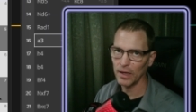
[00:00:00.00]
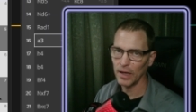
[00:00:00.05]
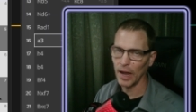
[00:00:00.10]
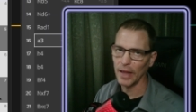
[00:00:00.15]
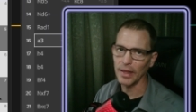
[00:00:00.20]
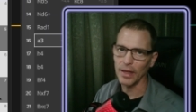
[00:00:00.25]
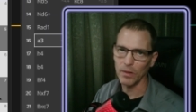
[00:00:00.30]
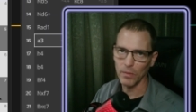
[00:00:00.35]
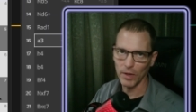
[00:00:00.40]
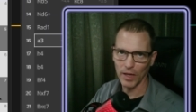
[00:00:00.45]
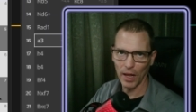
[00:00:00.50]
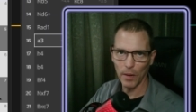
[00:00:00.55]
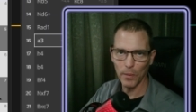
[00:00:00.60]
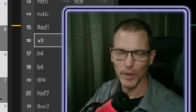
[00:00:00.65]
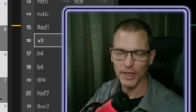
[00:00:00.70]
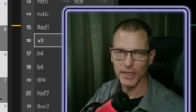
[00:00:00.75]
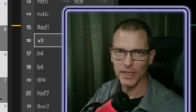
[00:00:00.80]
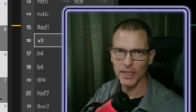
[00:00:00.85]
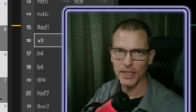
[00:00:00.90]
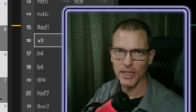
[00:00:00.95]
And then when they
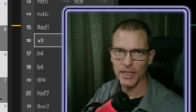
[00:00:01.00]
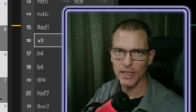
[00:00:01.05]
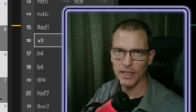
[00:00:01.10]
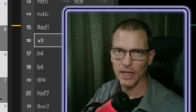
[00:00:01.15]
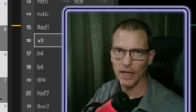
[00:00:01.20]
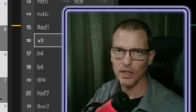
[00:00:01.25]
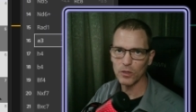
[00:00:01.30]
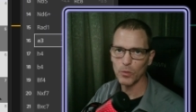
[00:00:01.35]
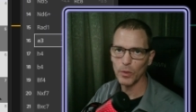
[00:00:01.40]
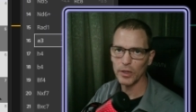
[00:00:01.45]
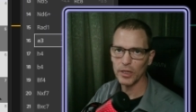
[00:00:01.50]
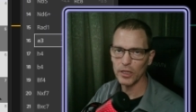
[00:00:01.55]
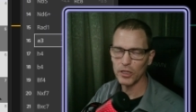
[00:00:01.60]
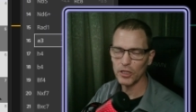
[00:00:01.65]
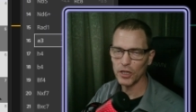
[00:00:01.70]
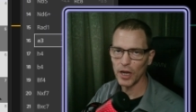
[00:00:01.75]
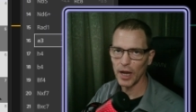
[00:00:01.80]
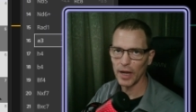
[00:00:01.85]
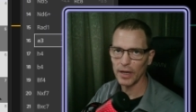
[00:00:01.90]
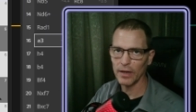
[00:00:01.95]
went to d6 with the
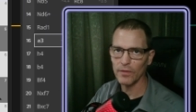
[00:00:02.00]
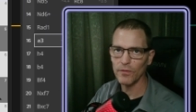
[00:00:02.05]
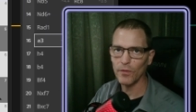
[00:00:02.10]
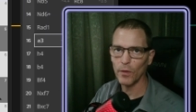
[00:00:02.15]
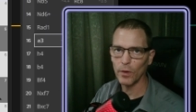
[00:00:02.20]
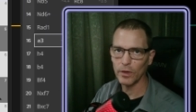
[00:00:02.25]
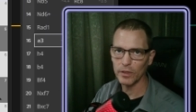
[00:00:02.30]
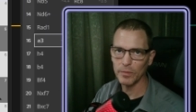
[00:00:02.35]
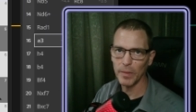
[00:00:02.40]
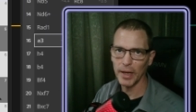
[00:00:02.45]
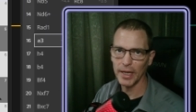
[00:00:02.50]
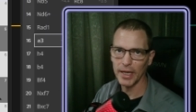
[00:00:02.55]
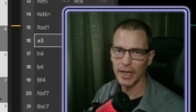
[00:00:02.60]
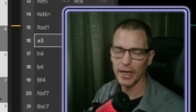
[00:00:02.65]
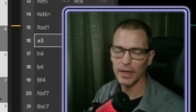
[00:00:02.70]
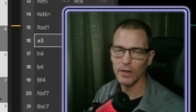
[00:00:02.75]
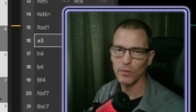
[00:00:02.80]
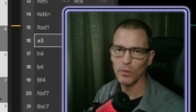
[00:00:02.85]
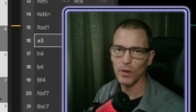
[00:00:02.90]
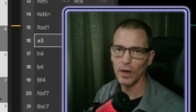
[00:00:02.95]
check and forked my
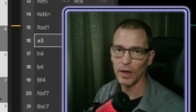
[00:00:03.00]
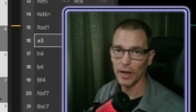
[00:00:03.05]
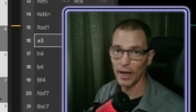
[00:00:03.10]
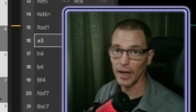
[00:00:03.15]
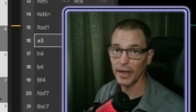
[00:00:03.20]
king and rook,